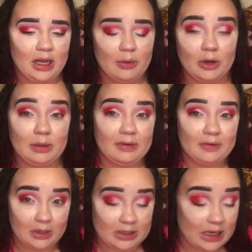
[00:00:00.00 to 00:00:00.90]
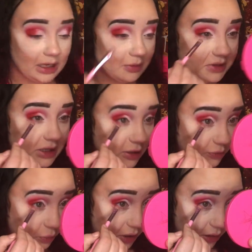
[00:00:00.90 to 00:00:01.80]
We're going to be very tight with that as
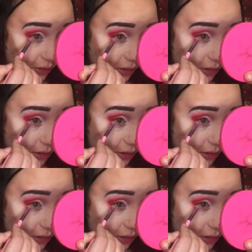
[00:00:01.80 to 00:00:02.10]
well.